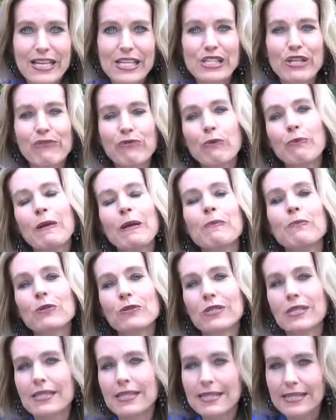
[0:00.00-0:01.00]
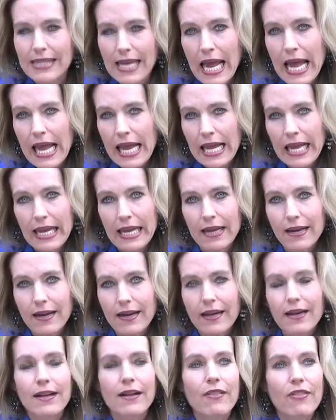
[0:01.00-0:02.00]
So for people to say
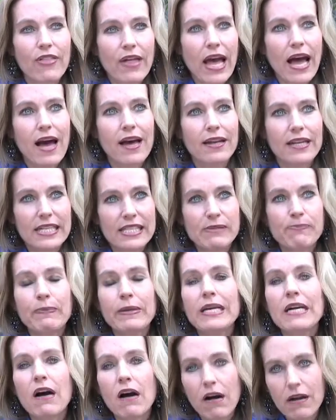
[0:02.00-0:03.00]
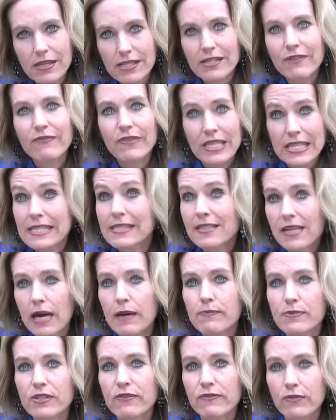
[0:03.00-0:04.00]
that it's because of these
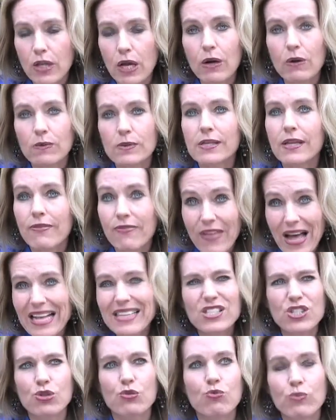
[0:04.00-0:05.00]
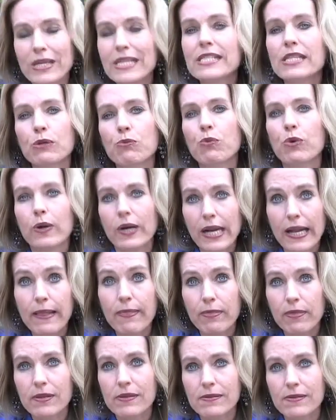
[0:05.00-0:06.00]
types of loans and that's the reason we're
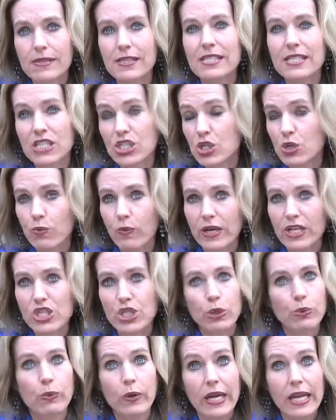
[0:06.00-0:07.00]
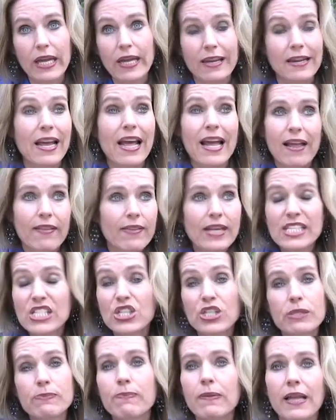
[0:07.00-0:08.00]
in the, the situation we're in, that's
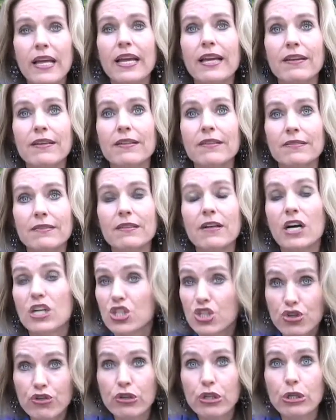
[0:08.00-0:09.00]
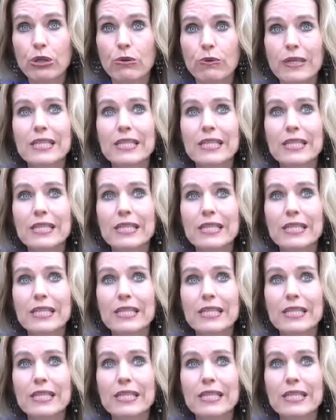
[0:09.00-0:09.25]
just plain untrue.